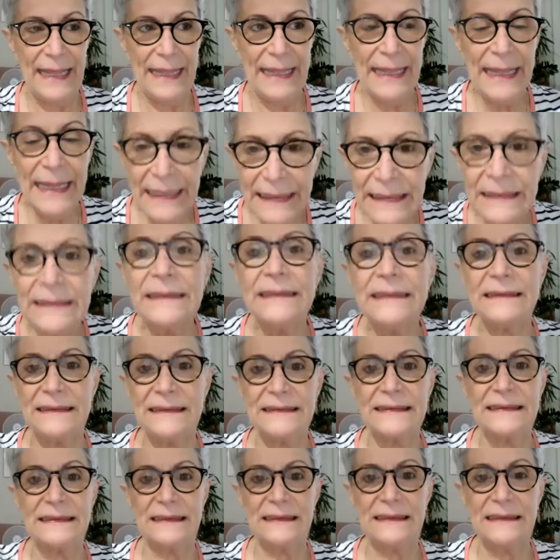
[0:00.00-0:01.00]

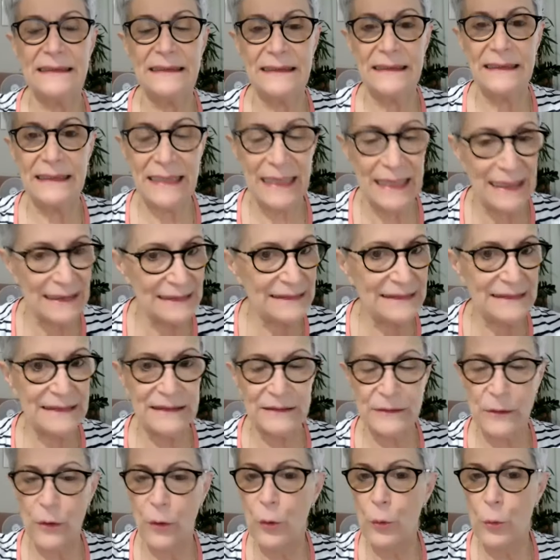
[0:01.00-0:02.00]
illness,
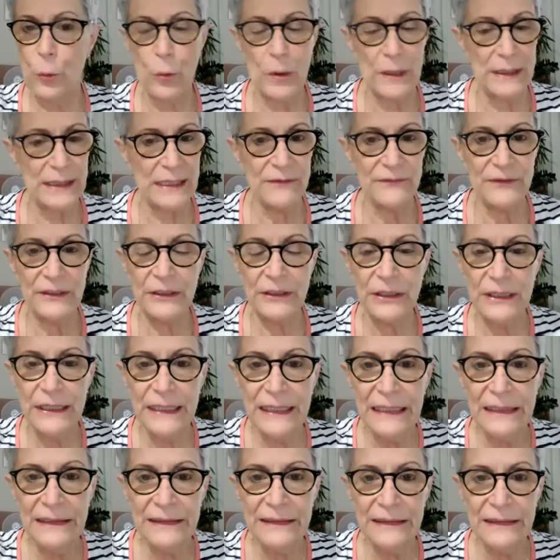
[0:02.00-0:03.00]
cancer, or whatever
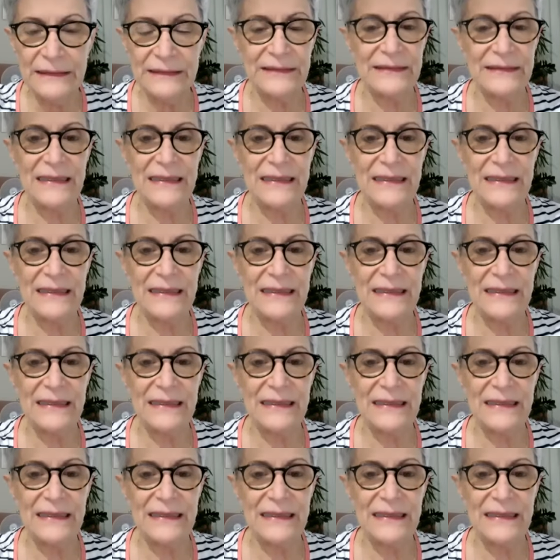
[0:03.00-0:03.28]
illness,